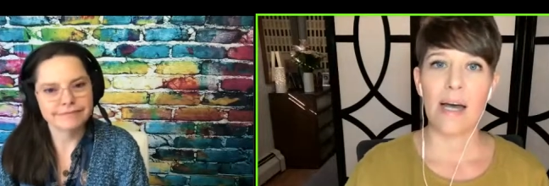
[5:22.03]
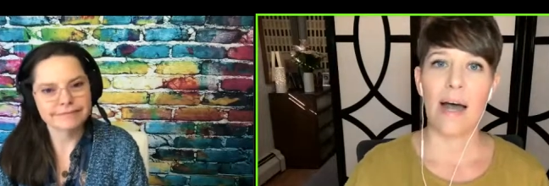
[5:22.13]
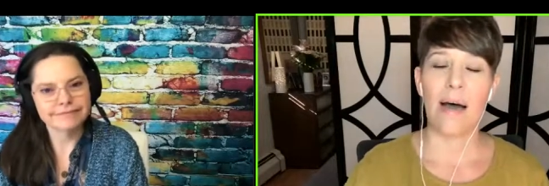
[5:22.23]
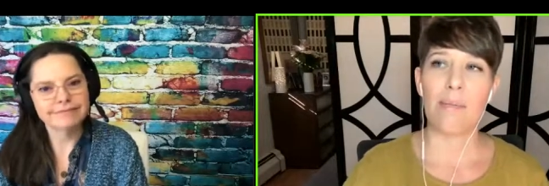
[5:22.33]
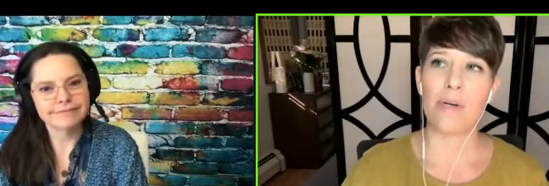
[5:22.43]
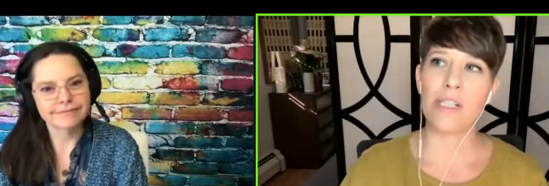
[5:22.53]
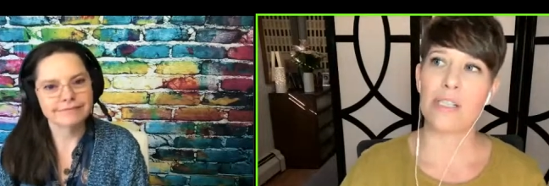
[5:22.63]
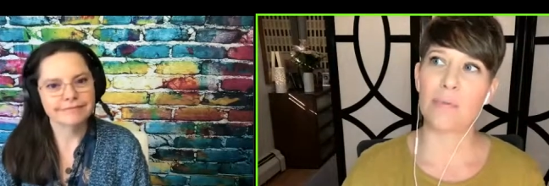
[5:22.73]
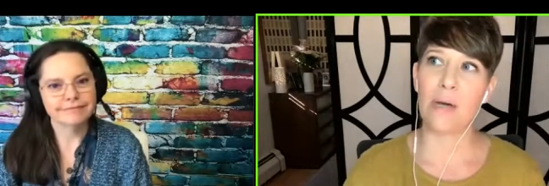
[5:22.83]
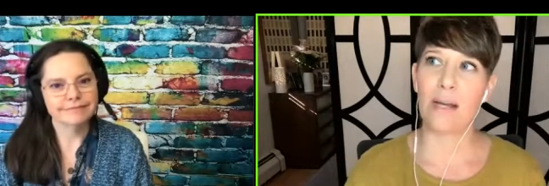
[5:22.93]
Speaker 1: um, which
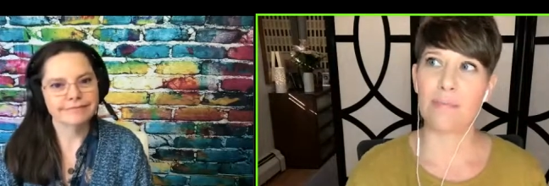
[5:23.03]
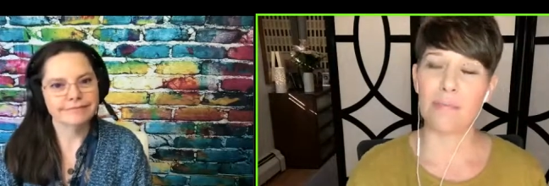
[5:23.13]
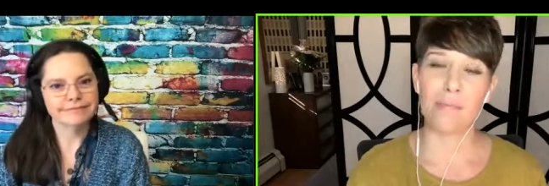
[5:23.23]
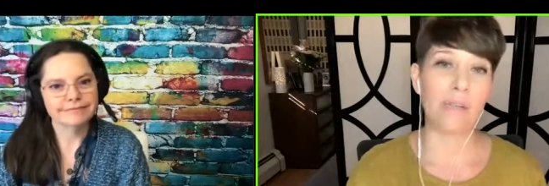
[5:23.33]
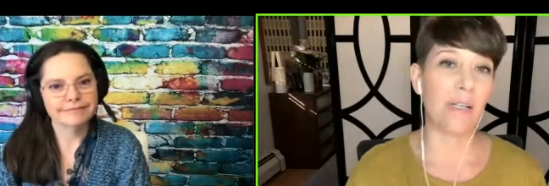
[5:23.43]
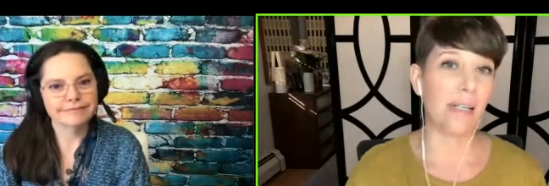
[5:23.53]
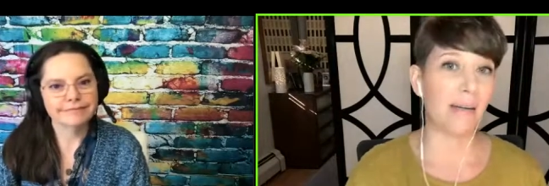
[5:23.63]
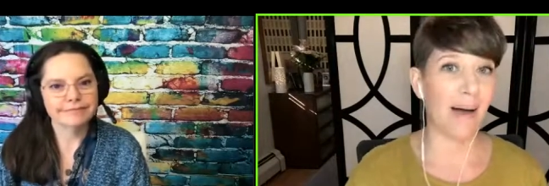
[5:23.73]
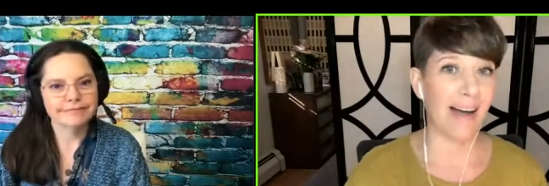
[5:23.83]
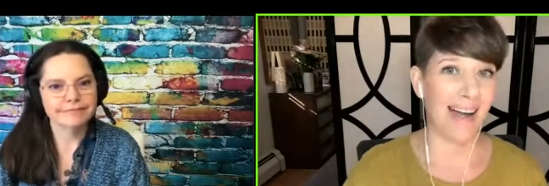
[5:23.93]
is what really
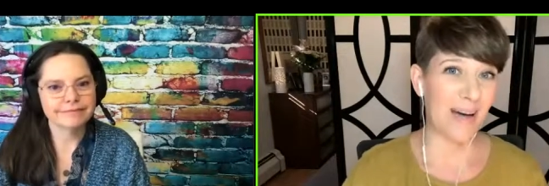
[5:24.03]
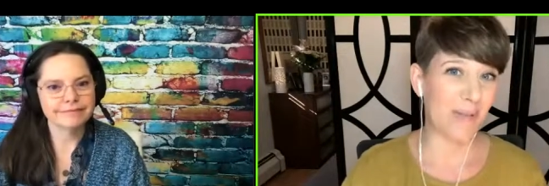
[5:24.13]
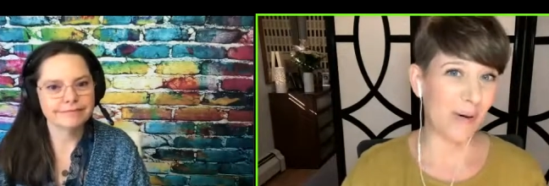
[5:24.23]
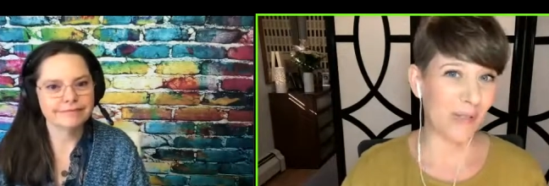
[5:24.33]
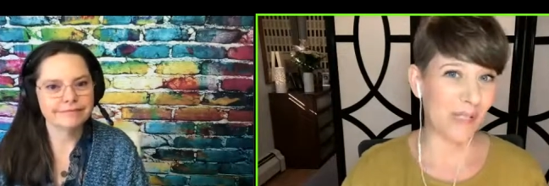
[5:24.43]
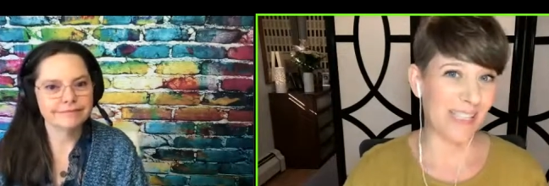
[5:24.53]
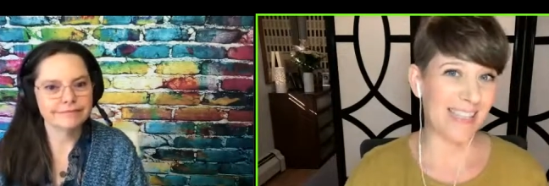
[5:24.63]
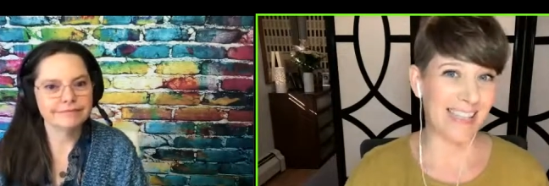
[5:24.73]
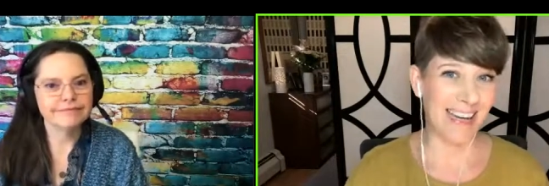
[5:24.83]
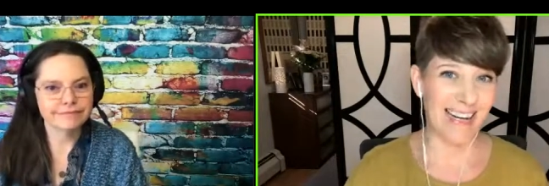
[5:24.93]
my approach to
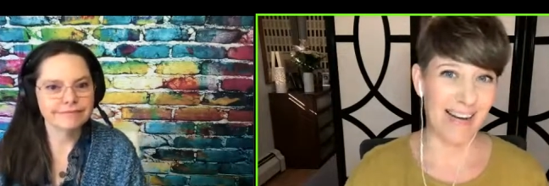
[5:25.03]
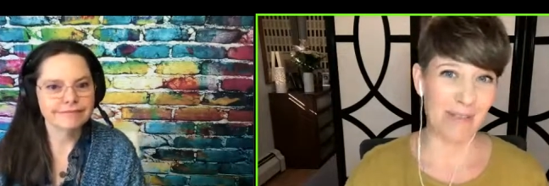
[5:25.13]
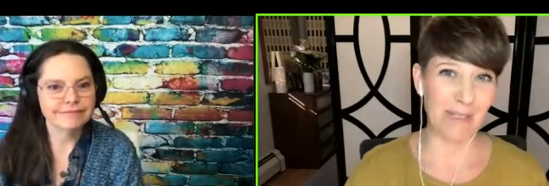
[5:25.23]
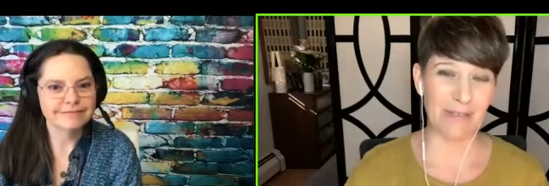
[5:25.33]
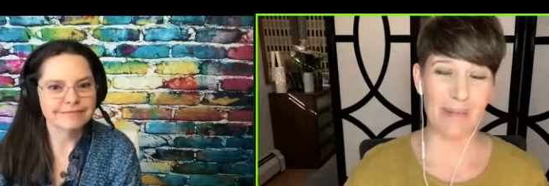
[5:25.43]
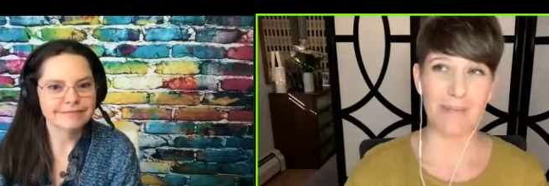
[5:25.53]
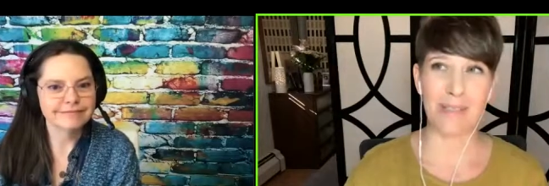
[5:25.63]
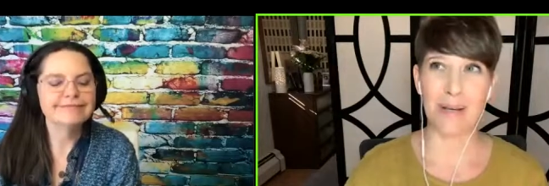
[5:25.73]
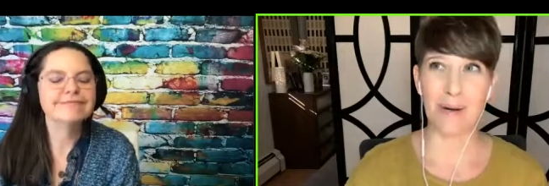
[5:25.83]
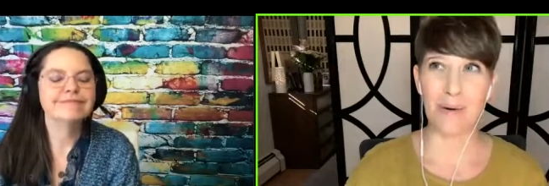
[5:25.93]
design comes from.
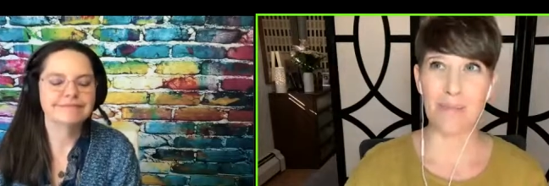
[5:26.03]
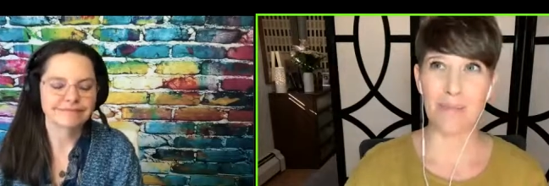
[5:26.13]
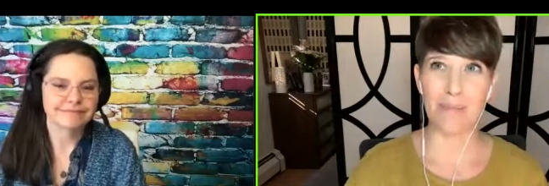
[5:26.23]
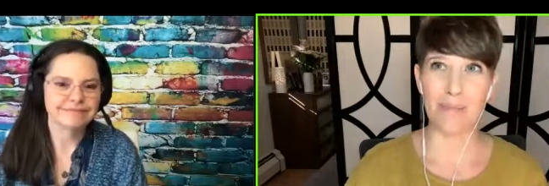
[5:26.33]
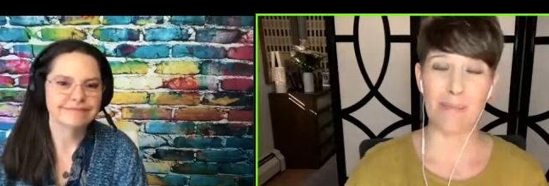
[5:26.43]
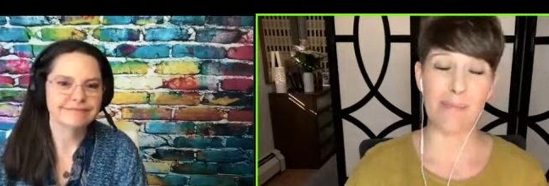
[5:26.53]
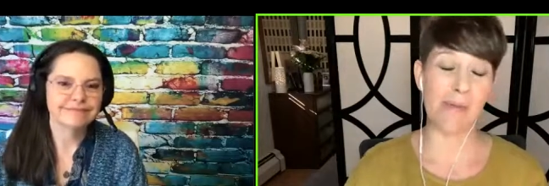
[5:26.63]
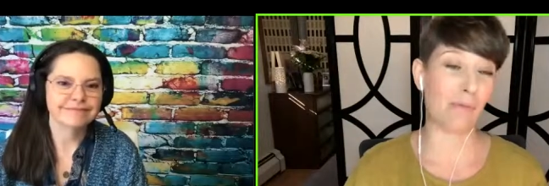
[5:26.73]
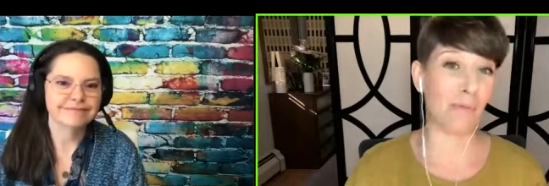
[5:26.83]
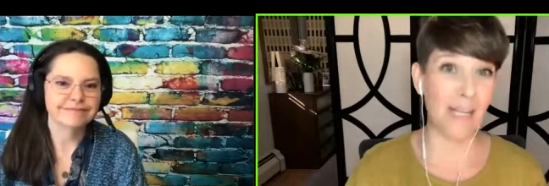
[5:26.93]
So it
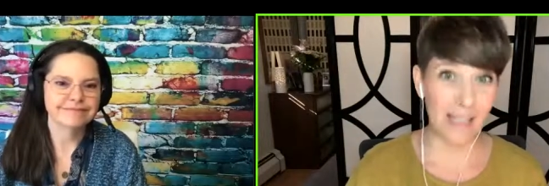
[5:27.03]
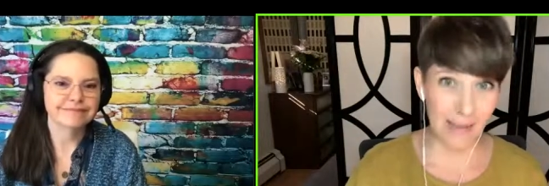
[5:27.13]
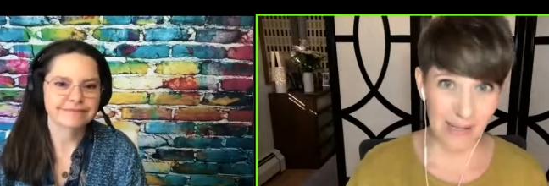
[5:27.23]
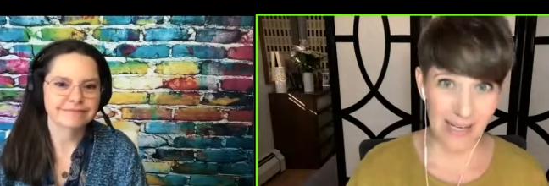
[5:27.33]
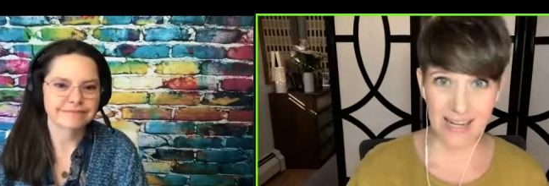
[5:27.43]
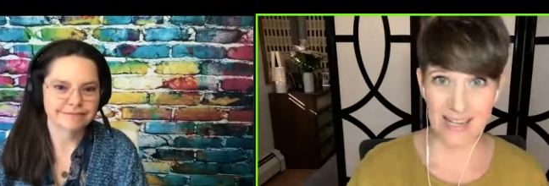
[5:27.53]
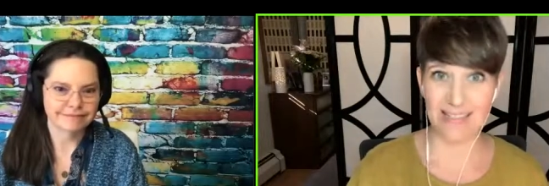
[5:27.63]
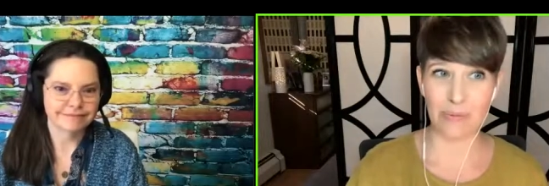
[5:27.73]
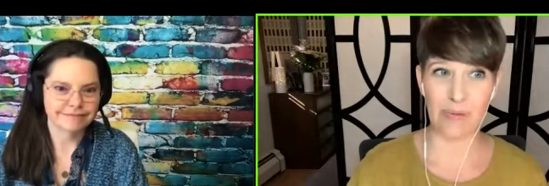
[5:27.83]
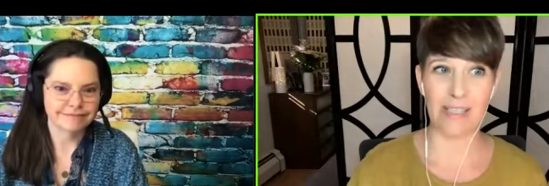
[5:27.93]
really
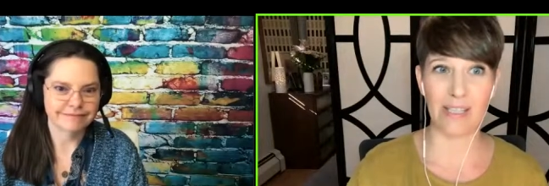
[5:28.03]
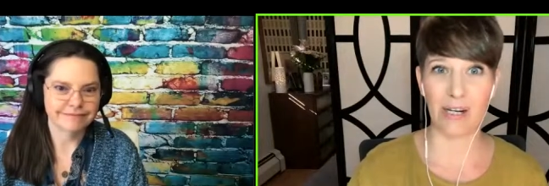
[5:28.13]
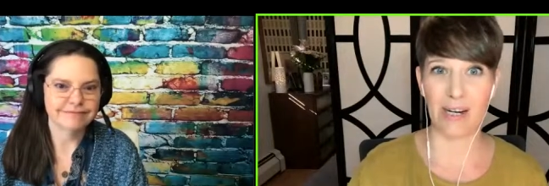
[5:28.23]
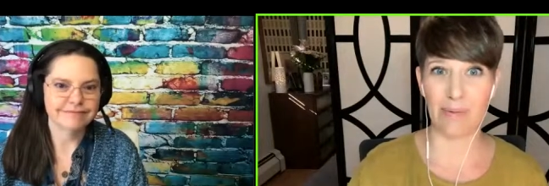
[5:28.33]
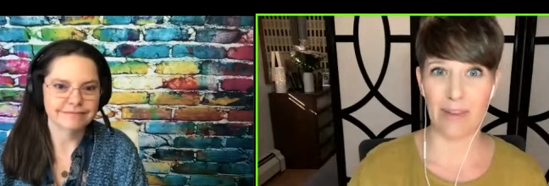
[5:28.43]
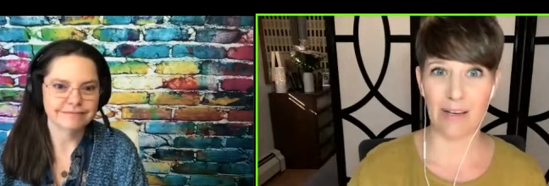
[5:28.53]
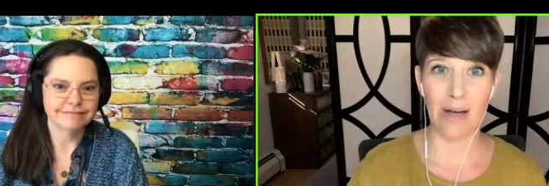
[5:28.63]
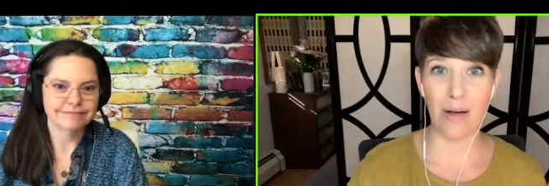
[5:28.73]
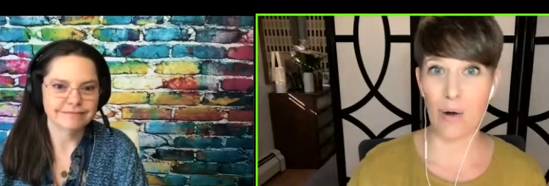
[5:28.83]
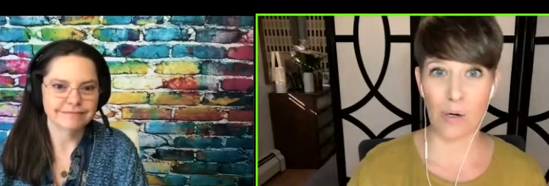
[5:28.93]
begins with starting with a,
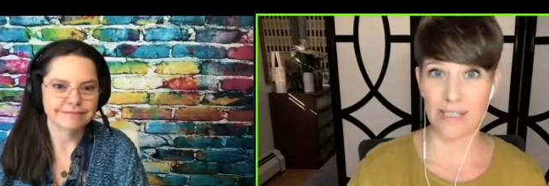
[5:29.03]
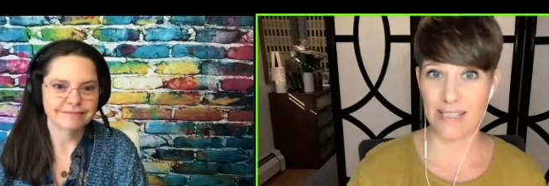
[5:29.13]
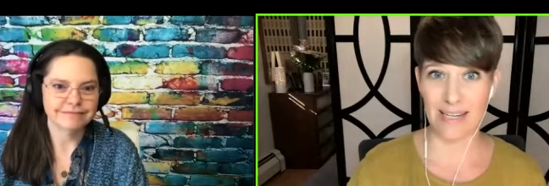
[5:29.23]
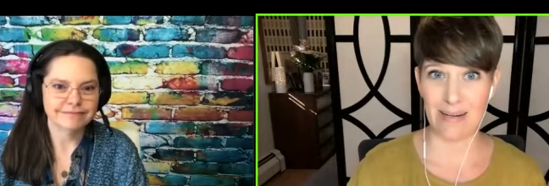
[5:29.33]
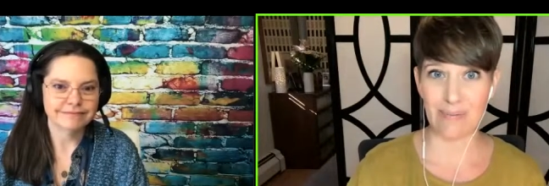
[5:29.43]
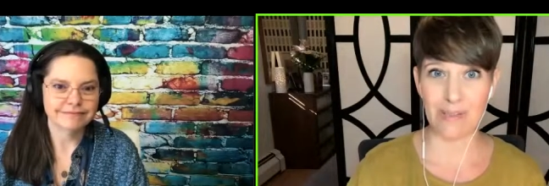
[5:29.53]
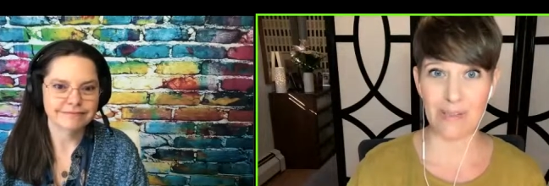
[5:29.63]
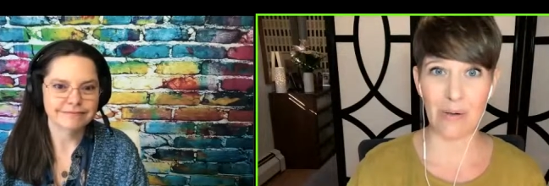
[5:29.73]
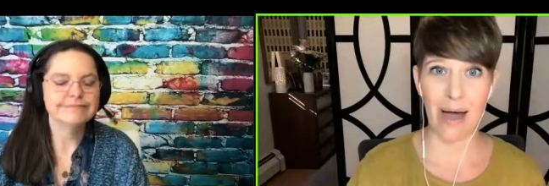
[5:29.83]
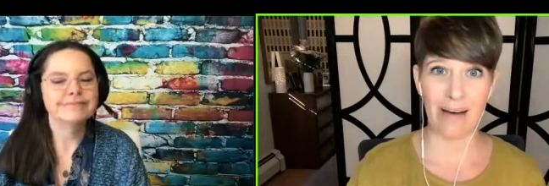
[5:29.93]
a core team.
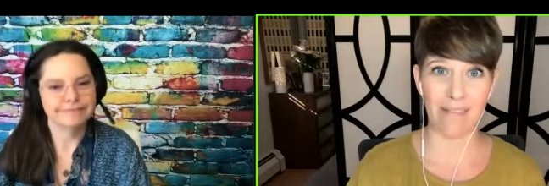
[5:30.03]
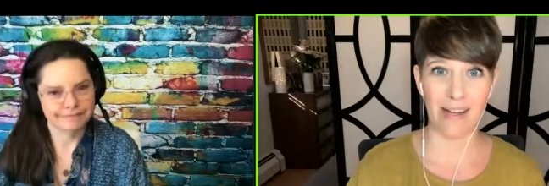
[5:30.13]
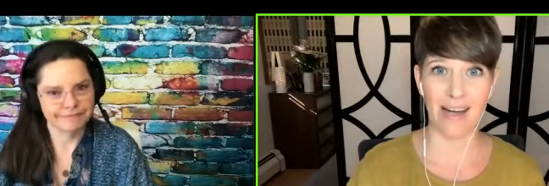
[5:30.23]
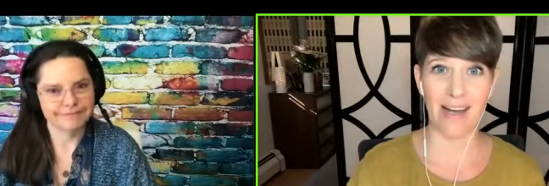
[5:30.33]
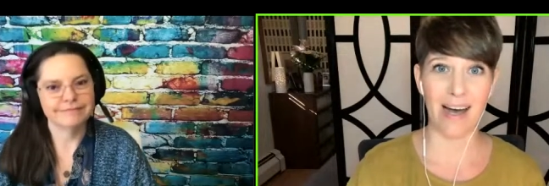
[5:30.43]
So having